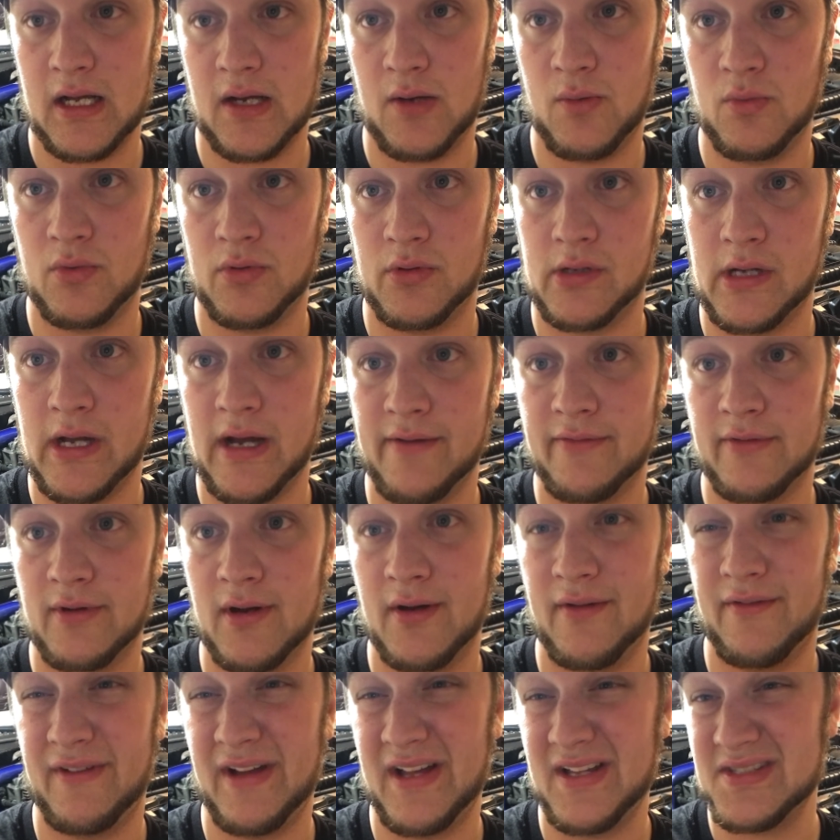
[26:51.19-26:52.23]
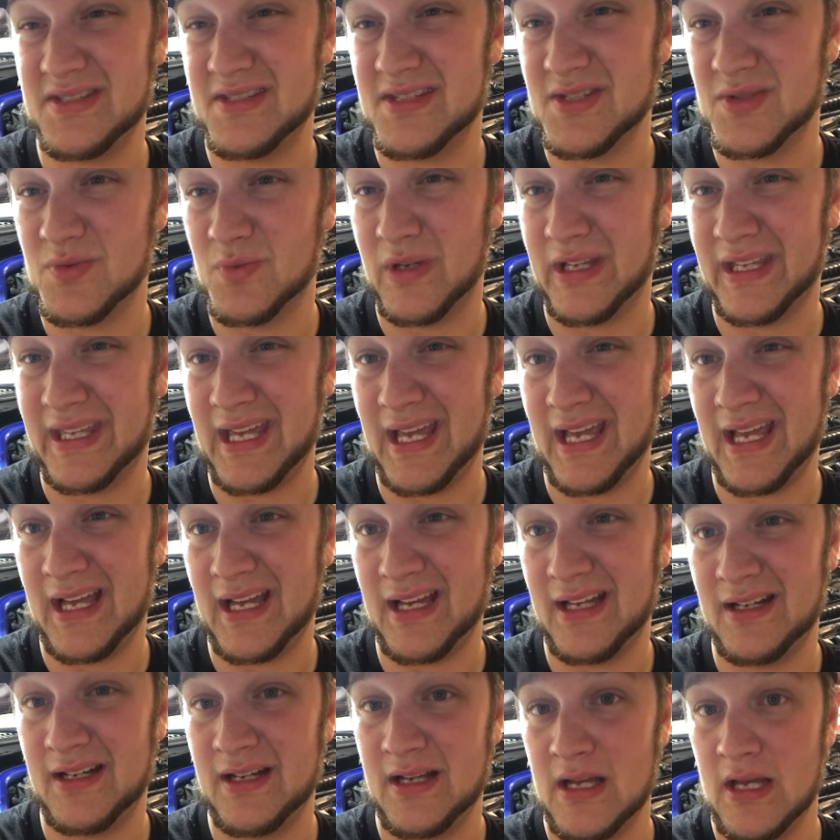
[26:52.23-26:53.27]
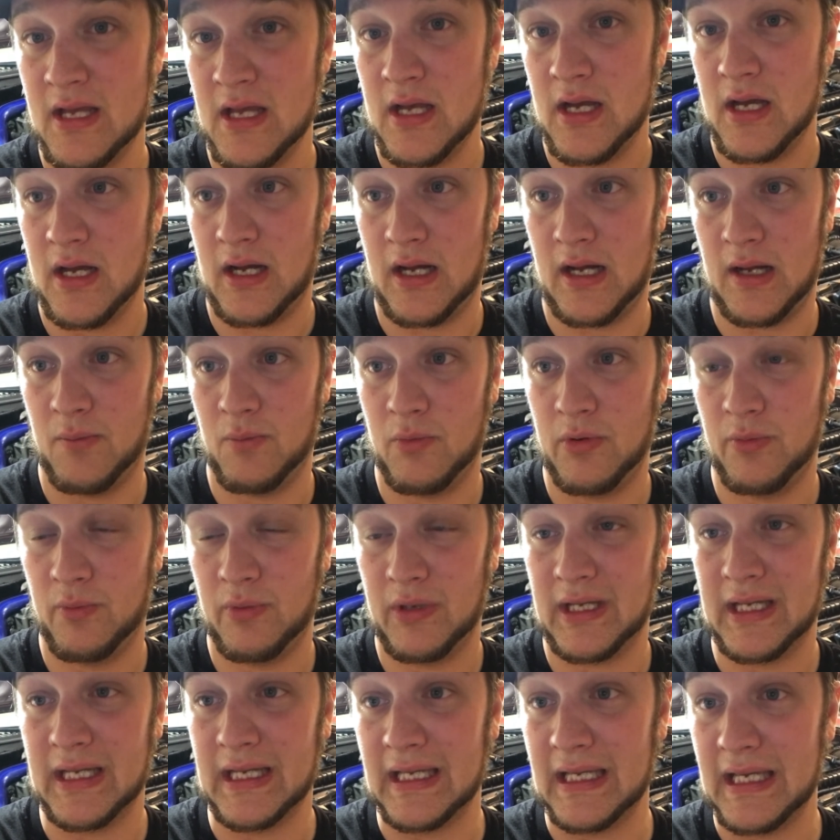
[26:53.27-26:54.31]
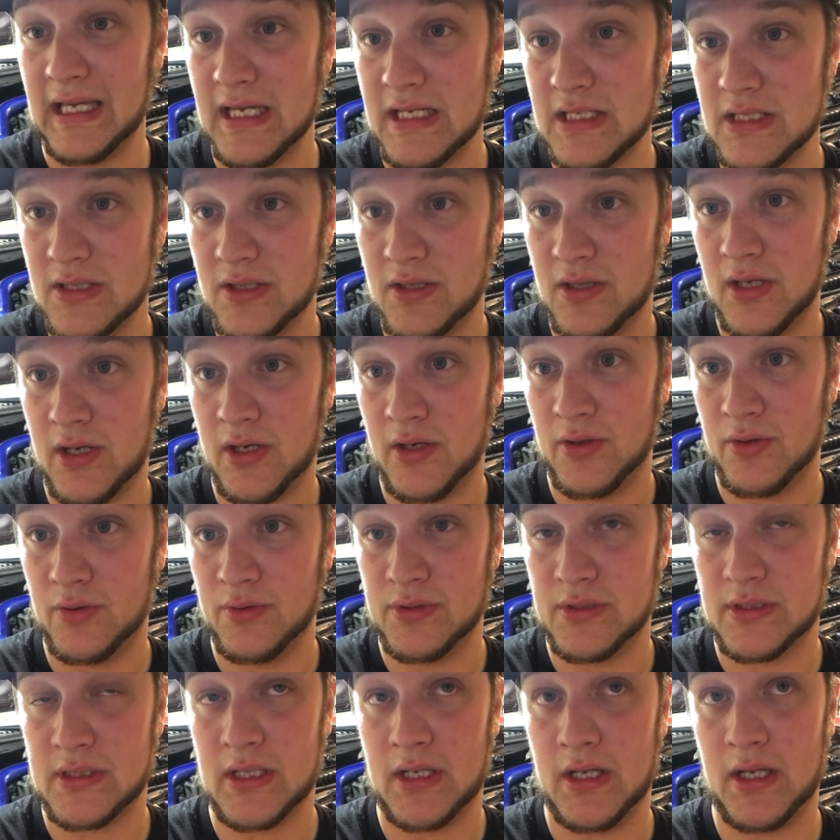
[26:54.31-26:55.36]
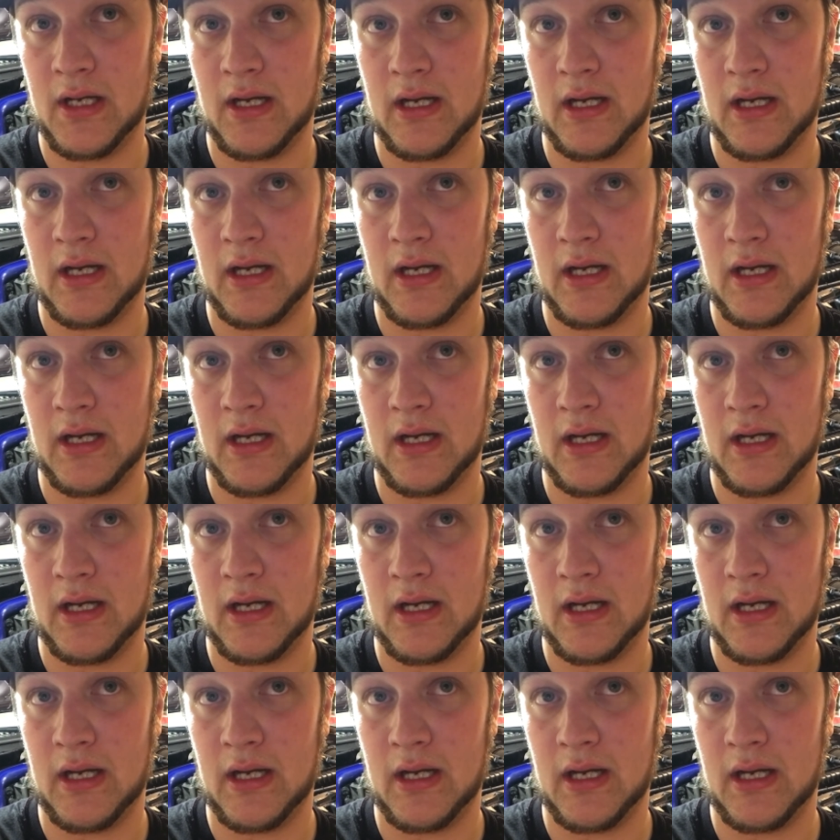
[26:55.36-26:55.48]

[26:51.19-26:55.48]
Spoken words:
We'll cover events as we can, when we can get to those.